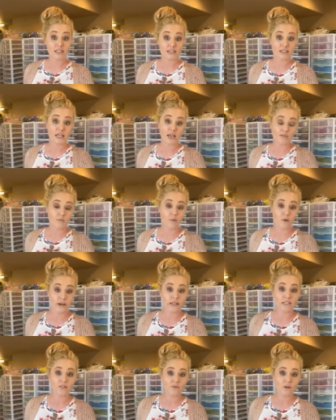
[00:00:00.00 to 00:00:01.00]
save
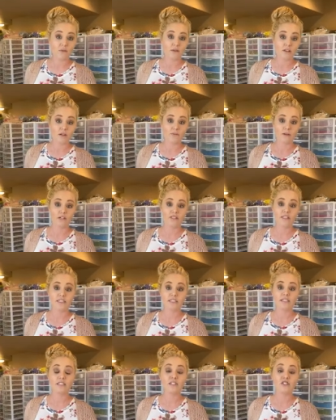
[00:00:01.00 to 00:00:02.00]
points for with your
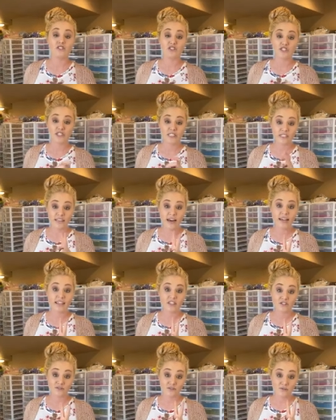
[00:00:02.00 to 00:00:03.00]
purchases, she's got it
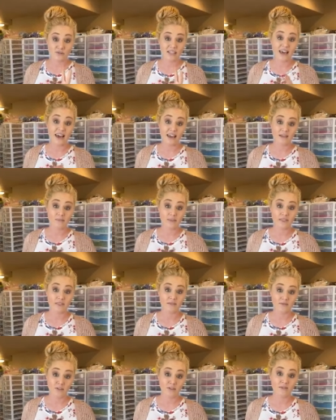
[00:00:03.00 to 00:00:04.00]
two times
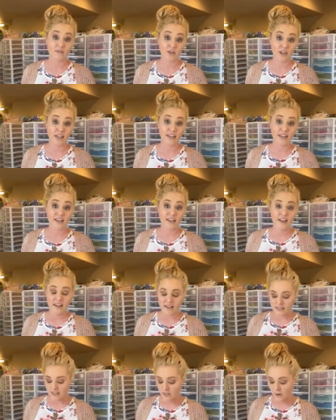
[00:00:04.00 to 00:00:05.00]
for free.
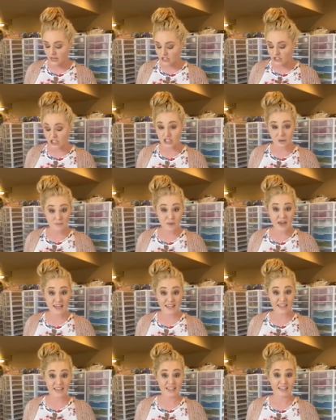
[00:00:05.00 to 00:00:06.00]
So I just shipped that
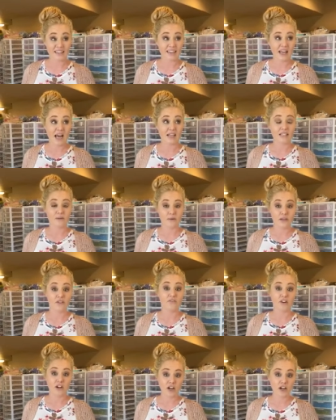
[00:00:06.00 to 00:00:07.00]
again last week
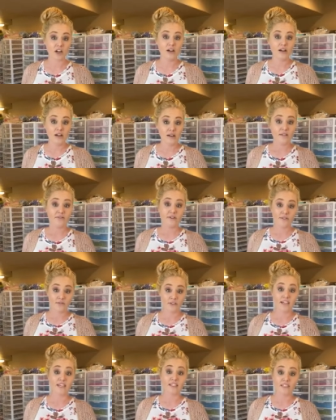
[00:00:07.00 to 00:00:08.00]
for her for
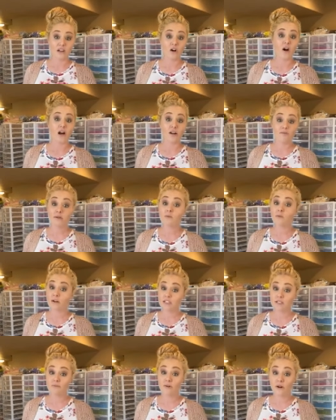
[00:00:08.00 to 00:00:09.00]
free. So our
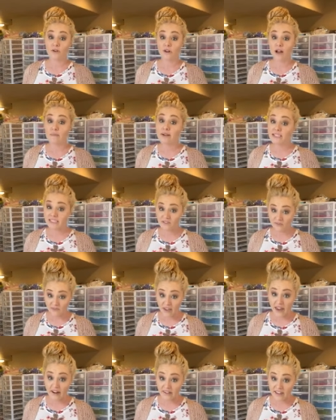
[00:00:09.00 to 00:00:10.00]
rewards program is
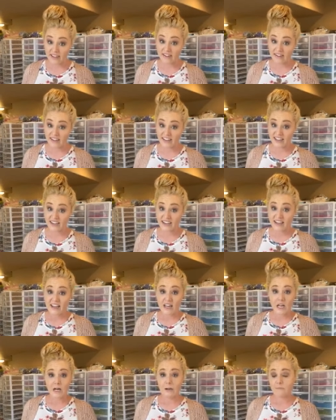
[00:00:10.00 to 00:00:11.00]
very good.
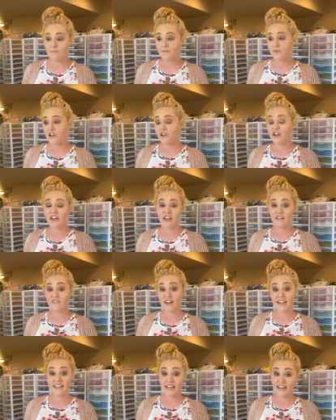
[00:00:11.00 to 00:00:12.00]
Um, you're not going to
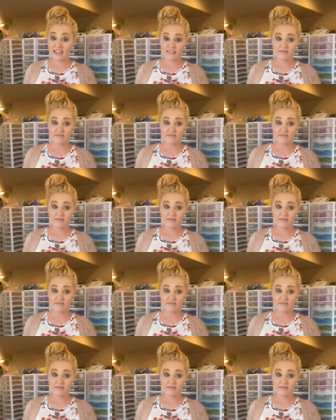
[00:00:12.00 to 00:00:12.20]
find that